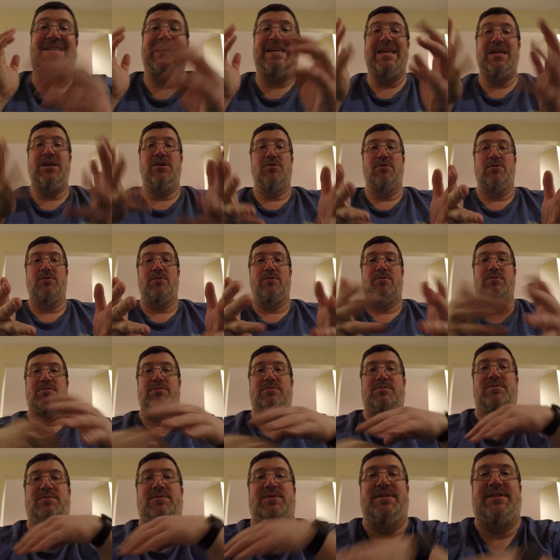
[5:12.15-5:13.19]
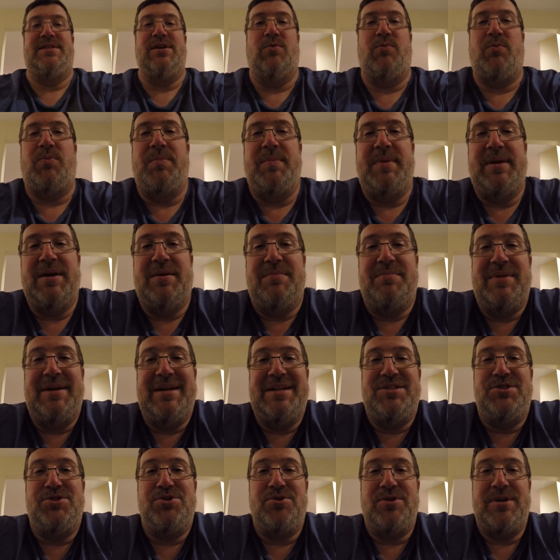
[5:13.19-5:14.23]
gear that's helping me on
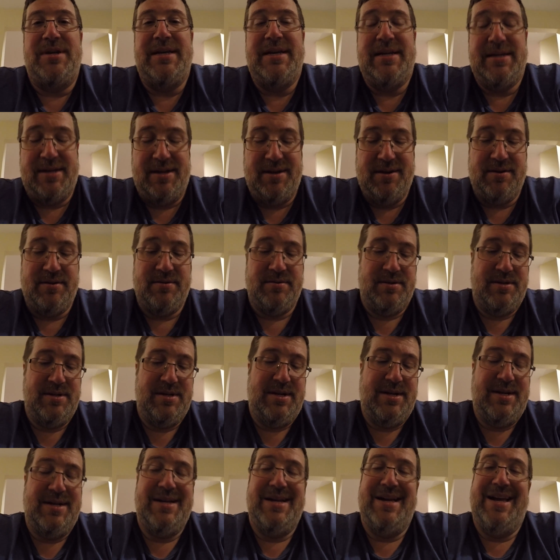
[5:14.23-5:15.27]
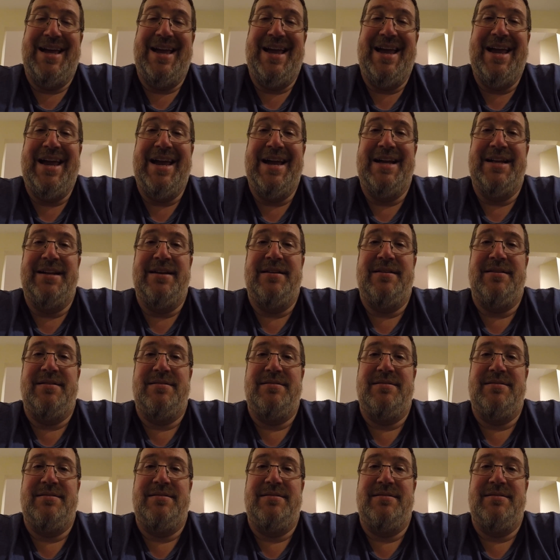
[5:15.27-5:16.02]
my journey here, and